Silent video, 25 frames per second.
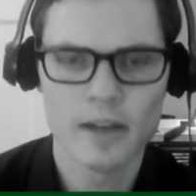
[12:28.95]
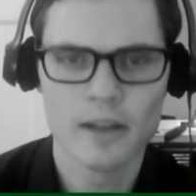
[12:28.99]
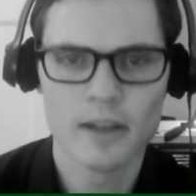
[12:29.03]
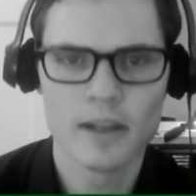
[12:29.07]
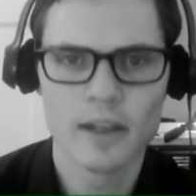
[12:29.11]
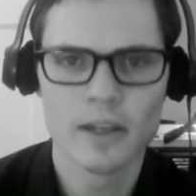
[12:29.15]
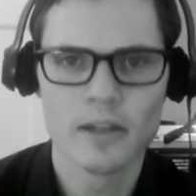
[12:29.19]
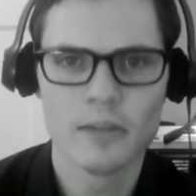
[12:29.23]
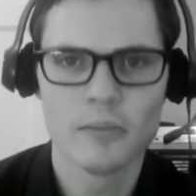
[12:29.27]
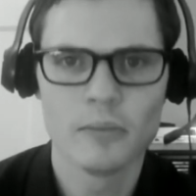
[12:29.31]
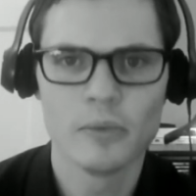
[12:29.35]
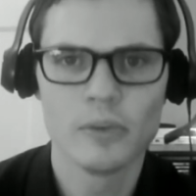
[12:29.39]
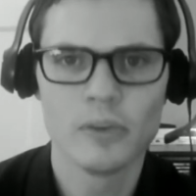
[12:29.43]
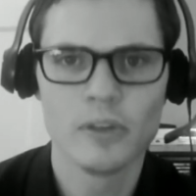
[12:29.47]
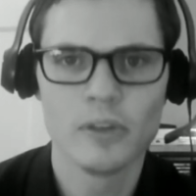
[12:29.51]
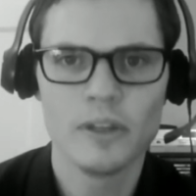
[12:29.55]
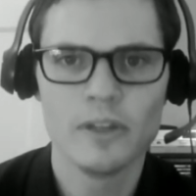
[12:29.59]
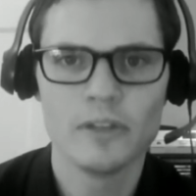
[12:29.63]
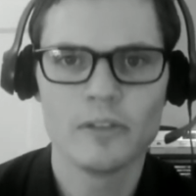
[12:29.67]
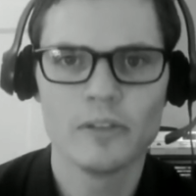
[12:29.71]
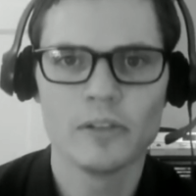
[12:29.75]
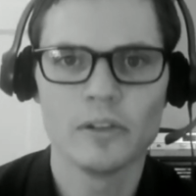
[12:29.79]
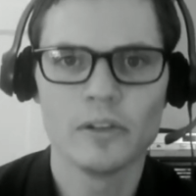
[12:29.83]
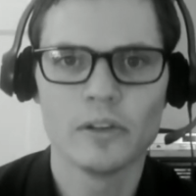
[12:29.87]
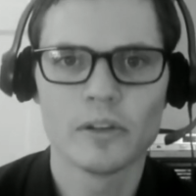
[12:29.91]
Again,
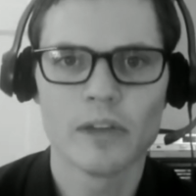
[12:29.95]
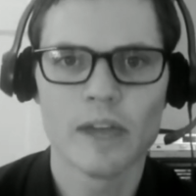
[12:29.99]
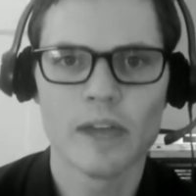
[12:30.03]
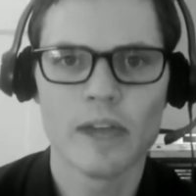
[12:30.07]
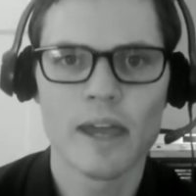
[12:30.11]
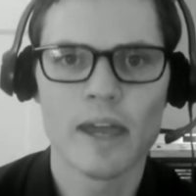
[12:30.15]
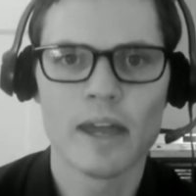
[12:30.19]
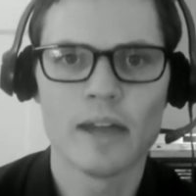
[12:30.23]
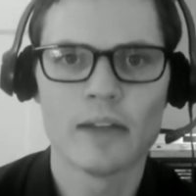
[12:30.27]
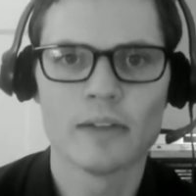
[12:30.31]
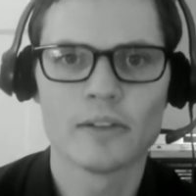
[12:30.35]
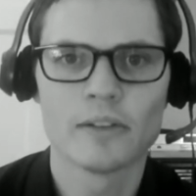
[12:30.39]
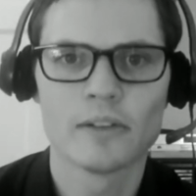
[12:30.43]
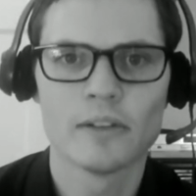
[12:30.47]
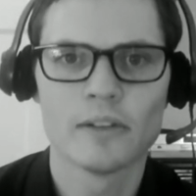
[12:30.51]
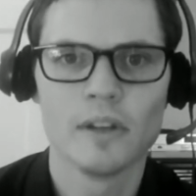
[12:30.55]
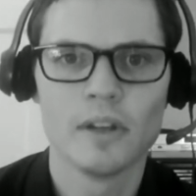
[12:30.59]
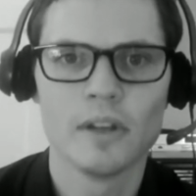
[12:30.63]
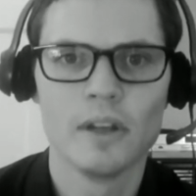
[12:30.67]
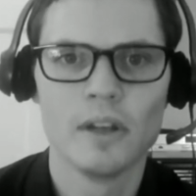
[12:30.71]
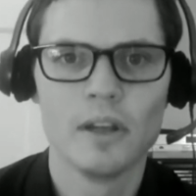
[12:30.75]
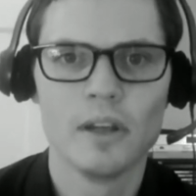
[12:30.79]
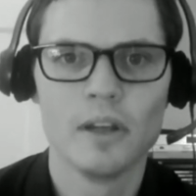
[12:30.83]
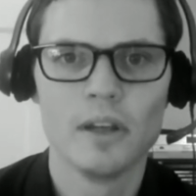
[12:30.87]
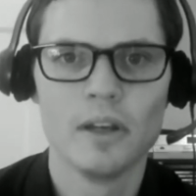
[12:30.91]
please look at
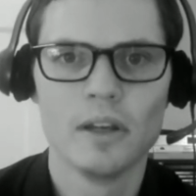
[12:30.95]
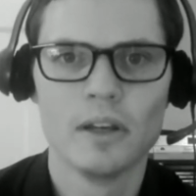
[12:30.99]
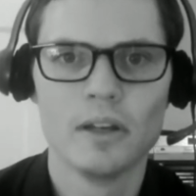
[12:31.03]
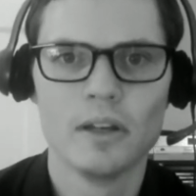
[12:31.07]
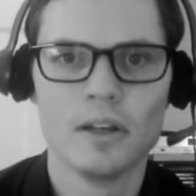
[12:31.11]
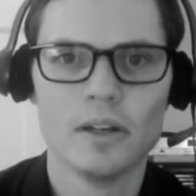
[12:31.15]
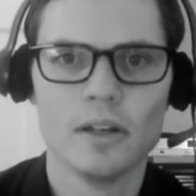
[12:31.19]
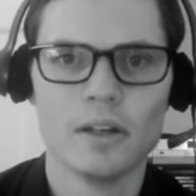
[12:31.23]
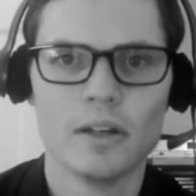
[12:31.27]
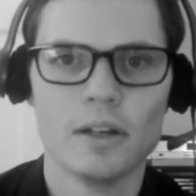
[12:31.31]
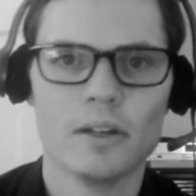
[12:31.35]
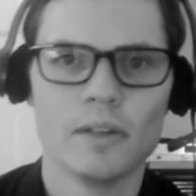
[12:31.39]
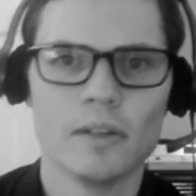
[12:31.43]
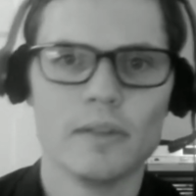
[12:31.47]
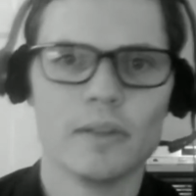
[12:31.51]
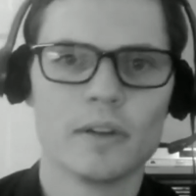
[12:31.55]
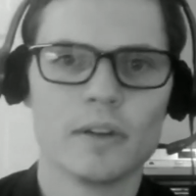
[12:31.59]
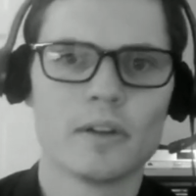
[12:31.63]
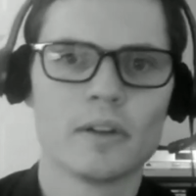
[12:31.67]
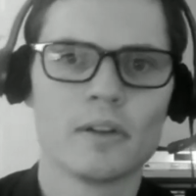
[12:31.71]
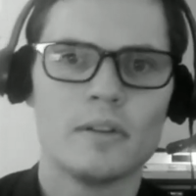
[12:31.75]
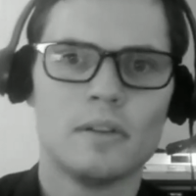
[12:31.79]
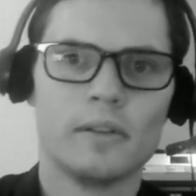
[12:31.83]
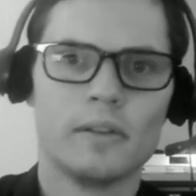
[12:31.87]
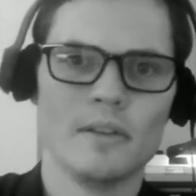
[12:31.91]

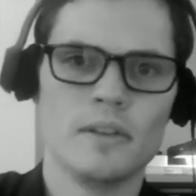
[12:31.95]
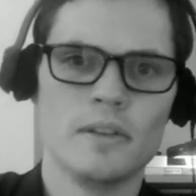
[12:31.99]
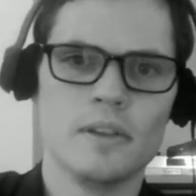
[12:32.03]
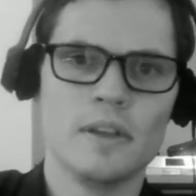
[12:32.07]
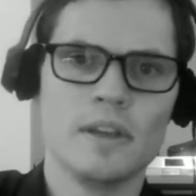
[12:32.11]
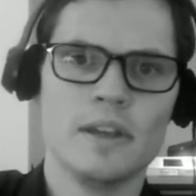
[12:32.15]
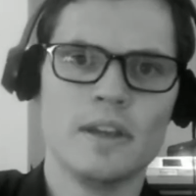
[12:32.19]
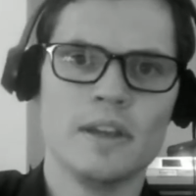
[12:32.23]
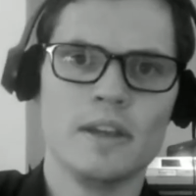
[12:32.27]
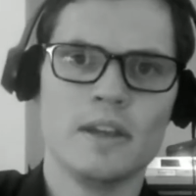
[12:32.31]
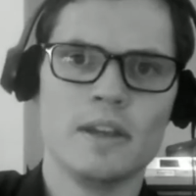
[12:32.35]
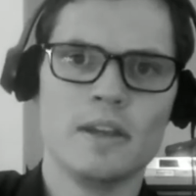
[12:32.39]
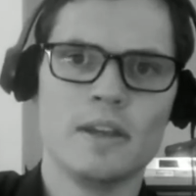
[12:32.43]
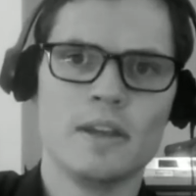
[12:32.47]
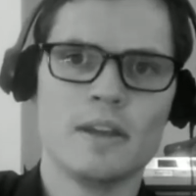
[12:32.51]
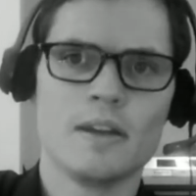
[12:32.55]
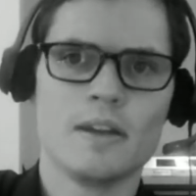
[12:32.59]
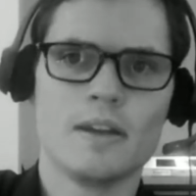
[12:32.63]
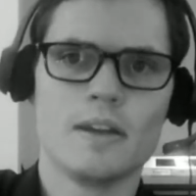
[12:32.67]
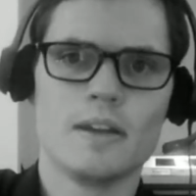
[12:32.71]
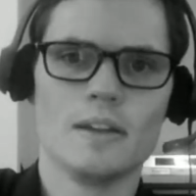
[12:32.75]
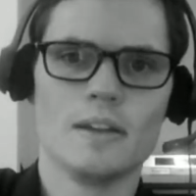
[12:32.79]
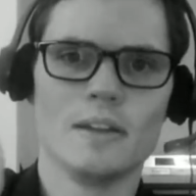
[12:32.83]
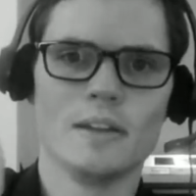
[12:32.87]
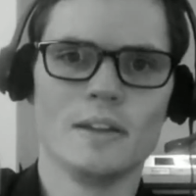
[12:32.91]
the
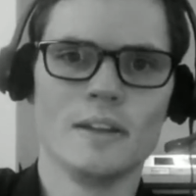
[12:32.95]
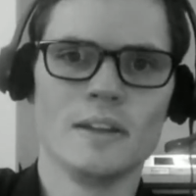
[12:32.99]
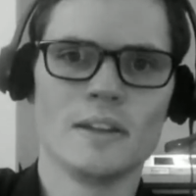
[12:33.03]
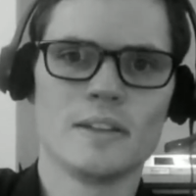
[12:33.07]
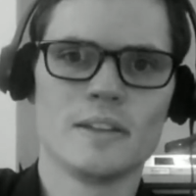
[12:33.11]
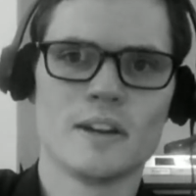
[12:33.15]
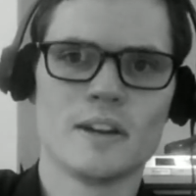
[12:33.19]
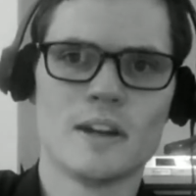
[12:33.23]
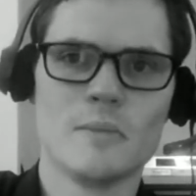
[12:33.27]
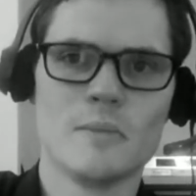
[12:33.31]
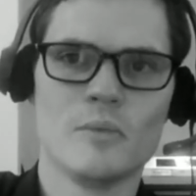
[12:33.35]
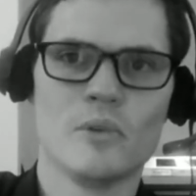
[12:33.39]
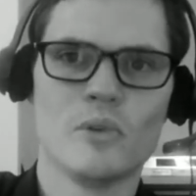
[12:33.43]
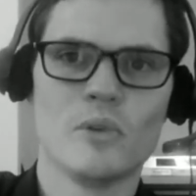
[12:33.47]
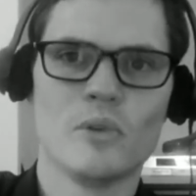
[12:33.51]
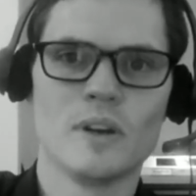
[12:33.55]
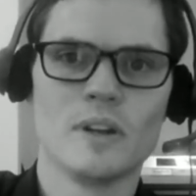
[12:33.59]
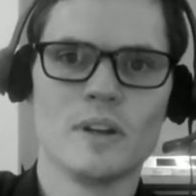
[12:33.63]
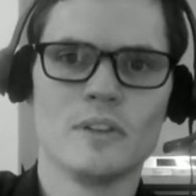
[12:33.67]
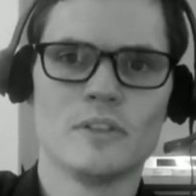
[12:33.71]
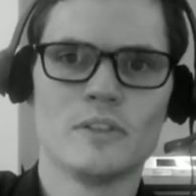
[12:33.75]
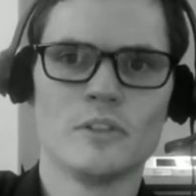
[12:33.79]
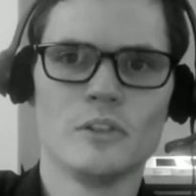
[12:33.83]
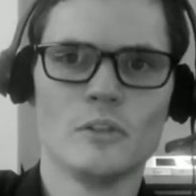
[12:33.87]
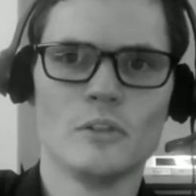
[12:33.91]
link that I'm
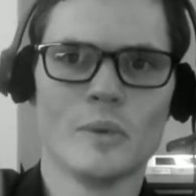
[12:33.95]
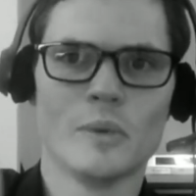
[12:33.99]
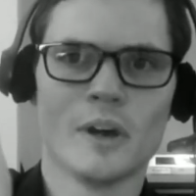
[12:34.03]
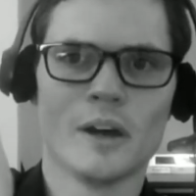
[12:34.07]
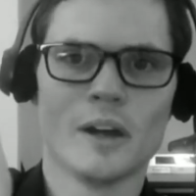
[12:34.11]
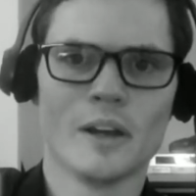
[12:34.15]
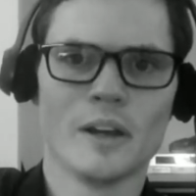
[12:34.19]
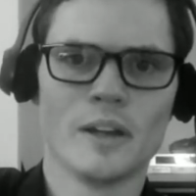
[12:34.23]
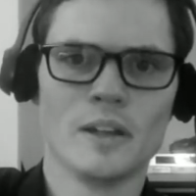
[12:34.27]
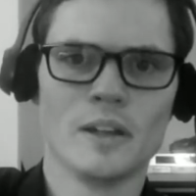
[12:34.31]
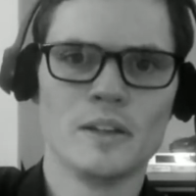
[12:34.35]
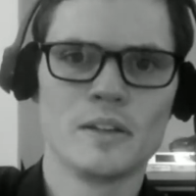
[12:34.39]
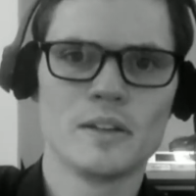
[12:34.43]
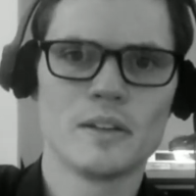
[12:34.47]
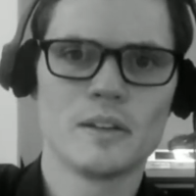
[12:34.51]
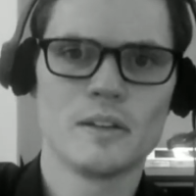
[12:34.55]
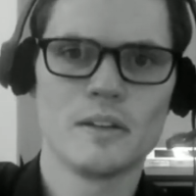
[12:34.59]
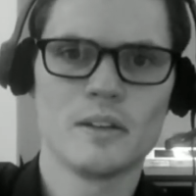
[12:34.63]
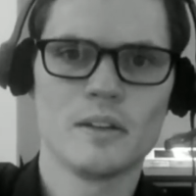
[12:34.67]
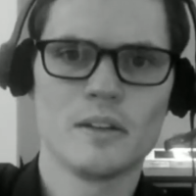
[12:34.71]
pointing to behind.